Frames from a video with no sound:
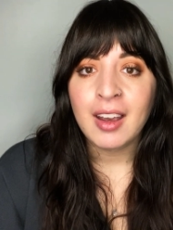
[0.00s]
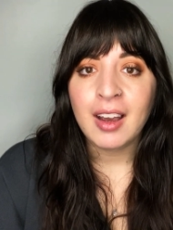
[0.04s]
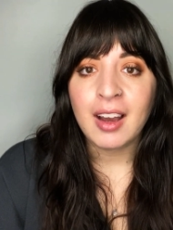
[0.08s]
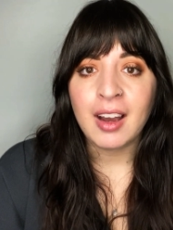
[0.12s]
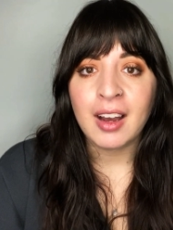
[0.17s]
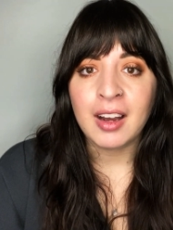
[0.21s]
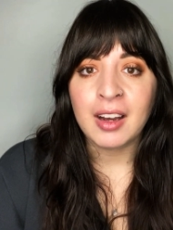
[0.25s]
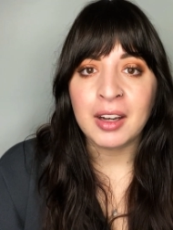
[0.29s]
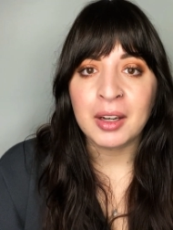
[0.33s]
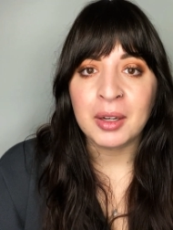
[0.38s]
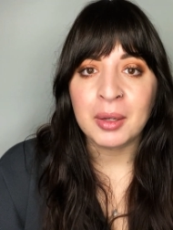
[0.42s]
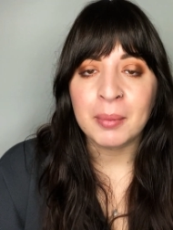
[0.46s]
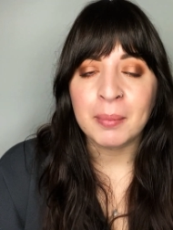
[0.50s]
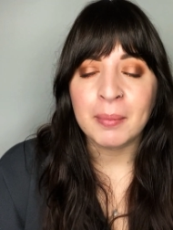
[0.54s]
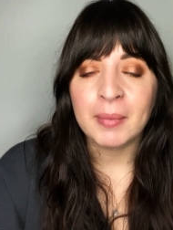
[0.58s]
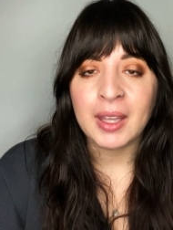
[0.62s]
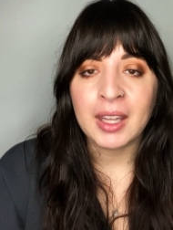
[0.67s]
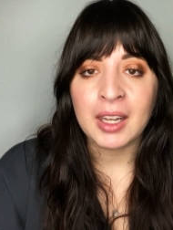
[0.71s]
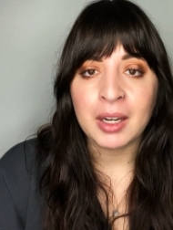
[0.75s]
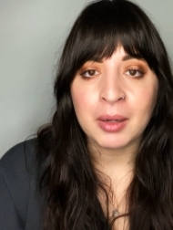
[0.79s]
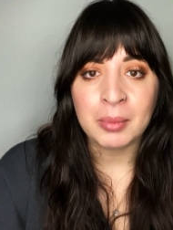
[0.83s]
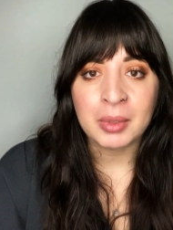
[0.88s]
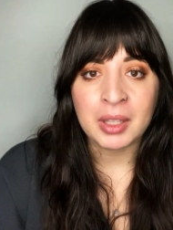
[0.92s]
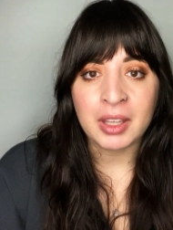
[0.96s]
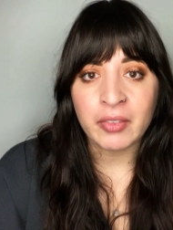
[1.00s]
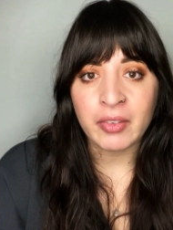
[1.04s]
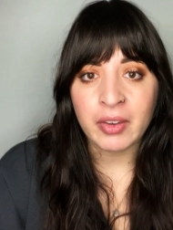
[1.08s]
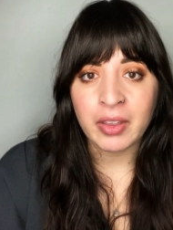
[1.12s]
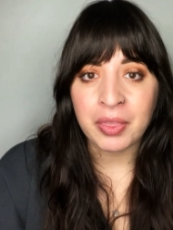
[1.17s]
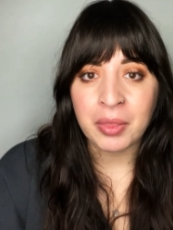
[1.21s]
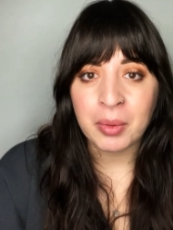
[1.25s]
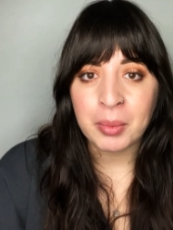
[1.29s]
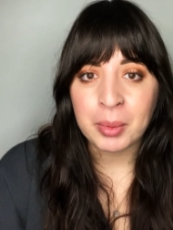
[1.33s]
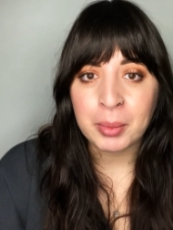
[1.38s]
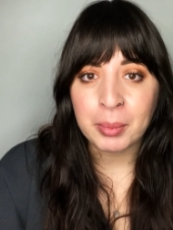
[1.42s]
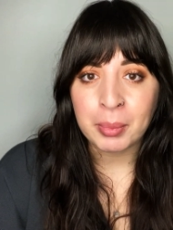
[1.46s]
and I'm giving
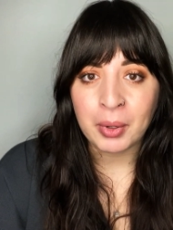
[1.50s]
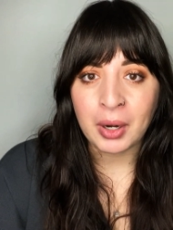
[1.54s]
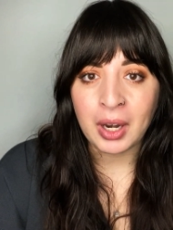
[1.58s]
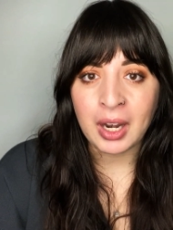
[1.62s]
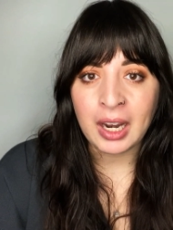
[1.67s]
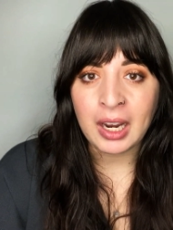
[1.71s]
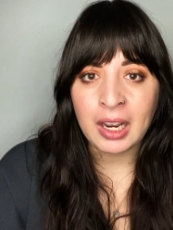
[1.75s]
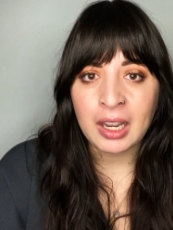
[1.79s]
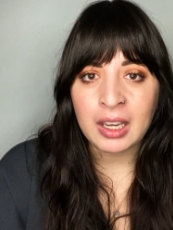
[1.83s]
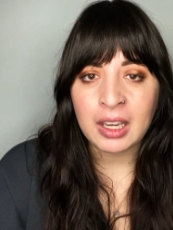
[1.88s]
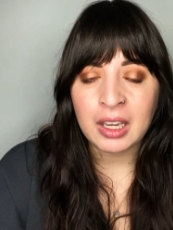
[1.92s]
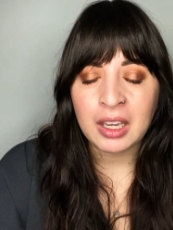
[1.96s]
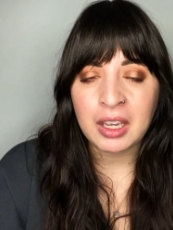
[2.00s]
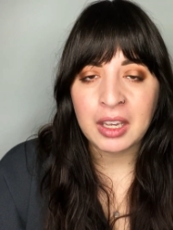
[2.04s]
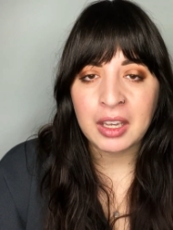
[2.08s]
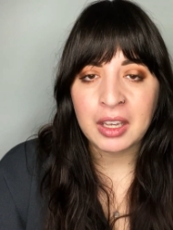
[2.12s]
them a break,